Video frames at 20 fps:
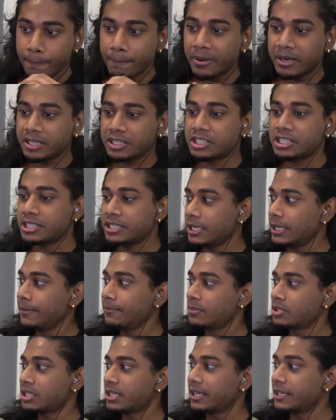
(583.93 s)
But it
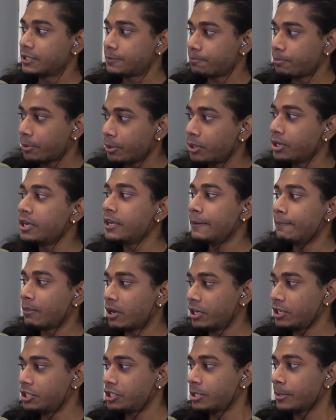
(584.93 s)
seems it's pretty
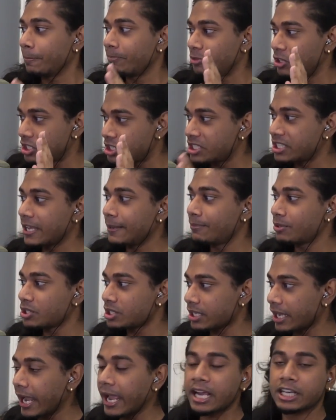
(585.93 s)
much the same
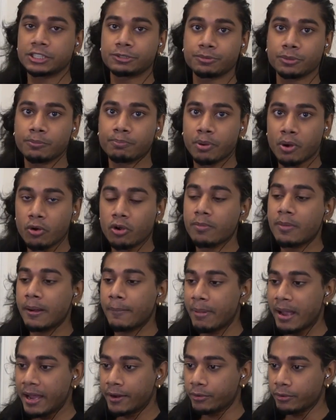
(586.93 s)
as actual Pokemon
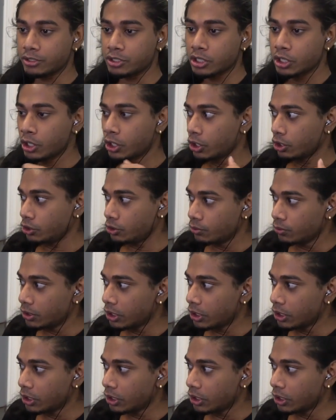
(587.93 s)
battles. You